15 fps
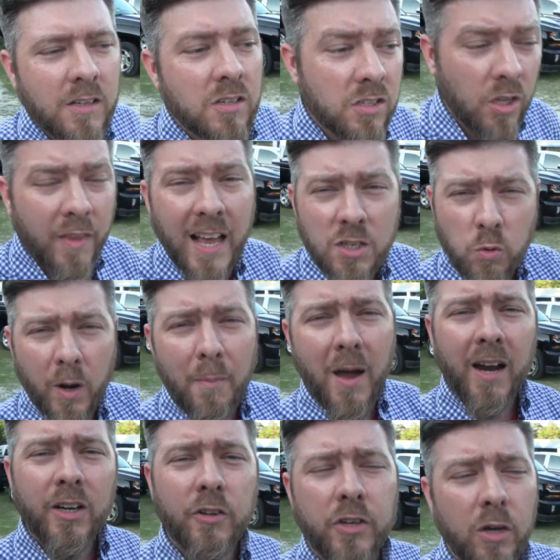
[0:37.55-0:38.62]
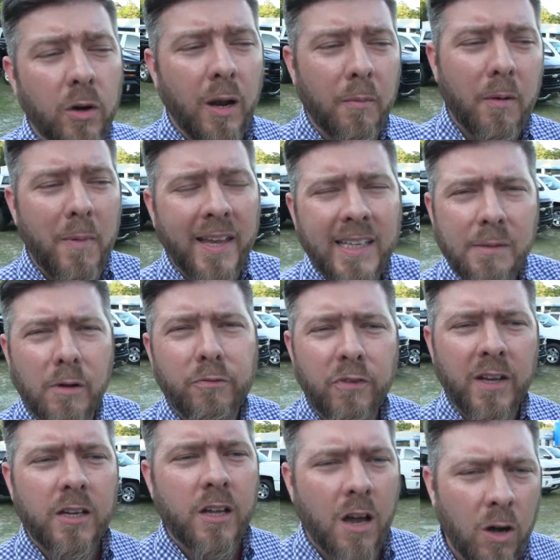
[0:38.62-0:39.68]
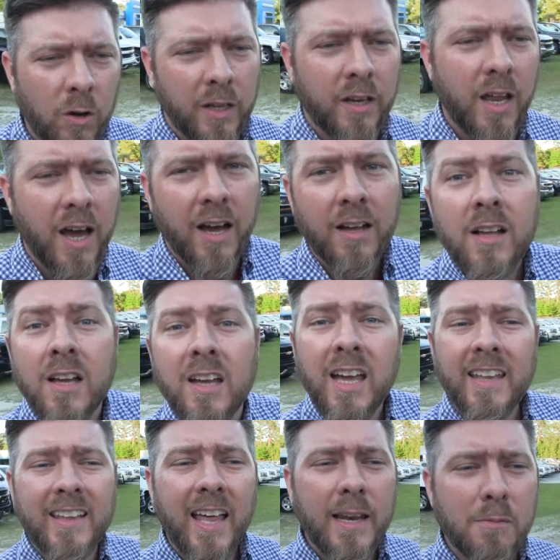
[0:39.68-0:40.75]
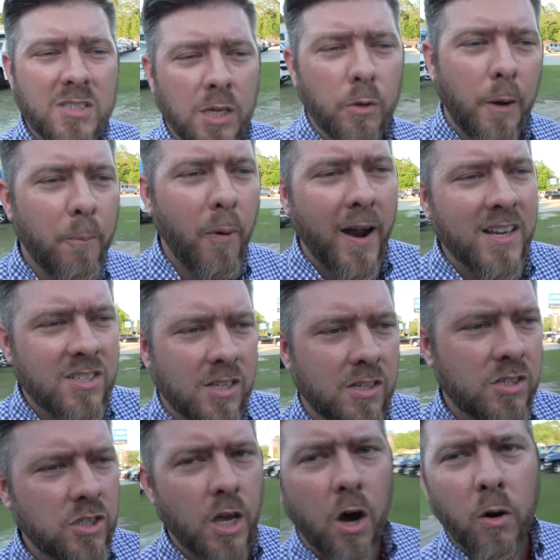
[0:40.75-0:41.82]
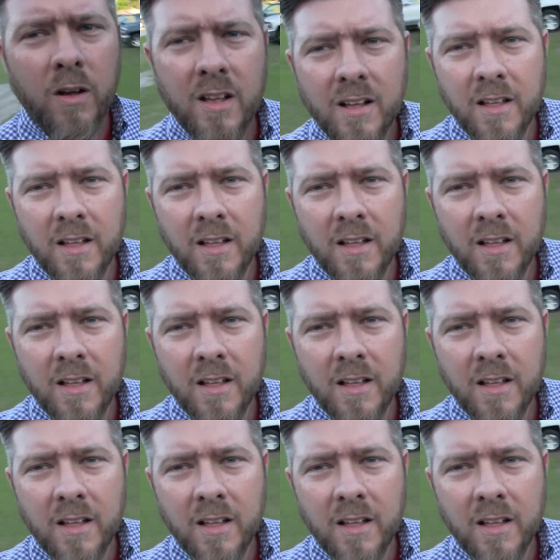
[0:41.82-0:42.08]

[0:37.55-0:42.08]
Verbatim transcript: So that's what I'm out here doing. I'm gonna make him a video and, uh, and let him see what the price is. So